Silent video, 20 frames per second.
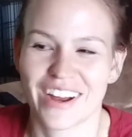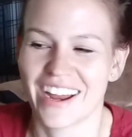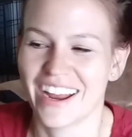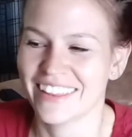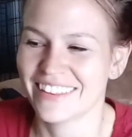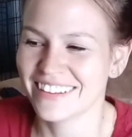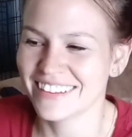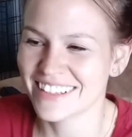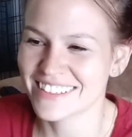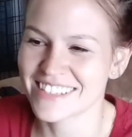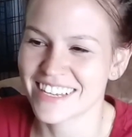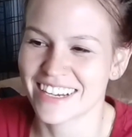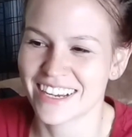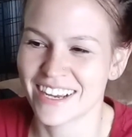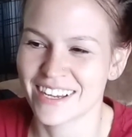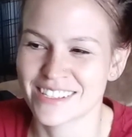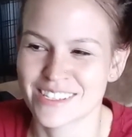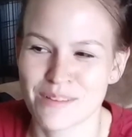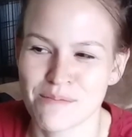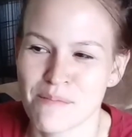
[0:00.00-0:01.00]
I think that's like a,
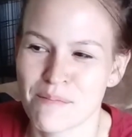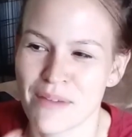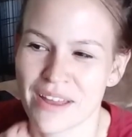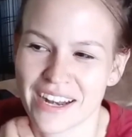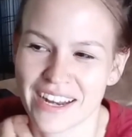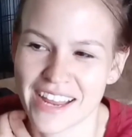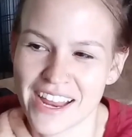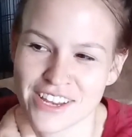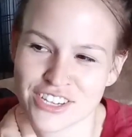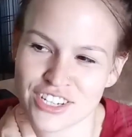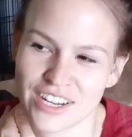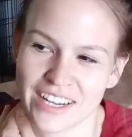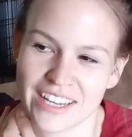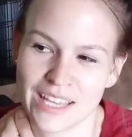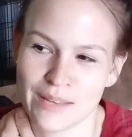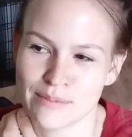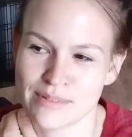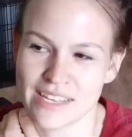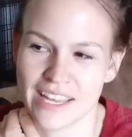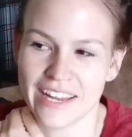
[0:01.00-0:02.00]
some medication I
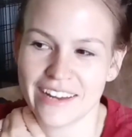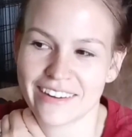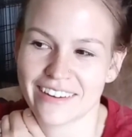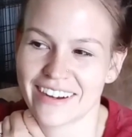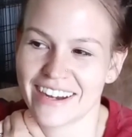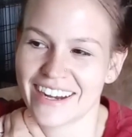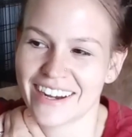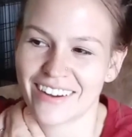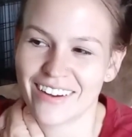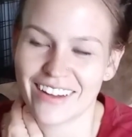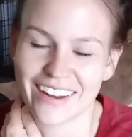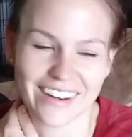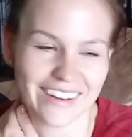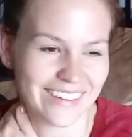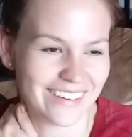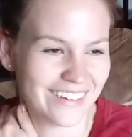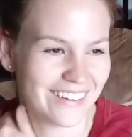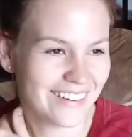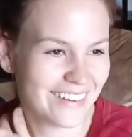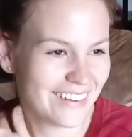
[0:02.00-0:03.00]
keep hearing on
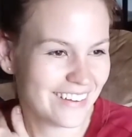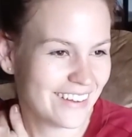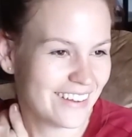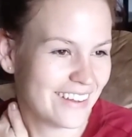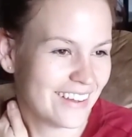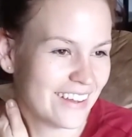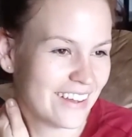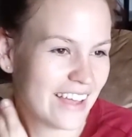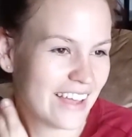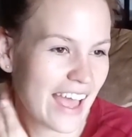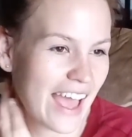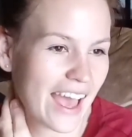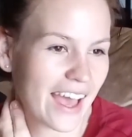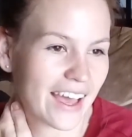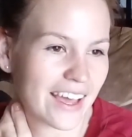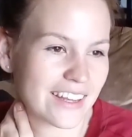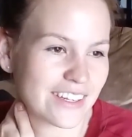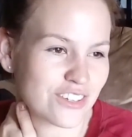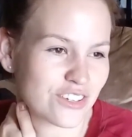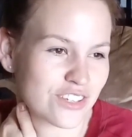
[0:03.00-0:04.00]

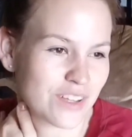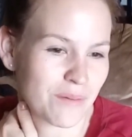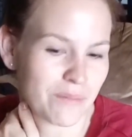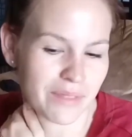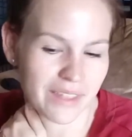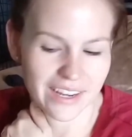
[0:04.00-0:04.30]
ads or something.